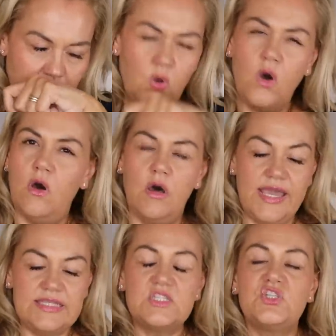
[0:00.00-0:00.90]
oh,
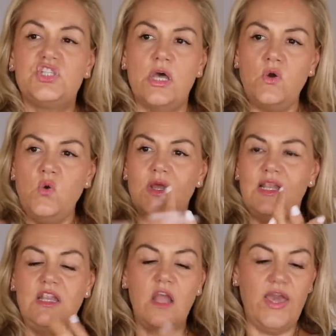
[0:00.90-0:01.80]
it's
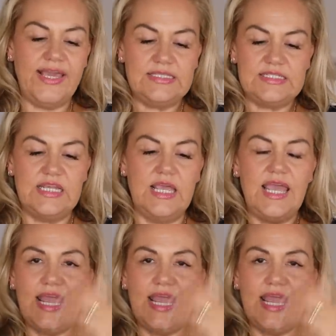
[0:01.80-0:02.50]
so light.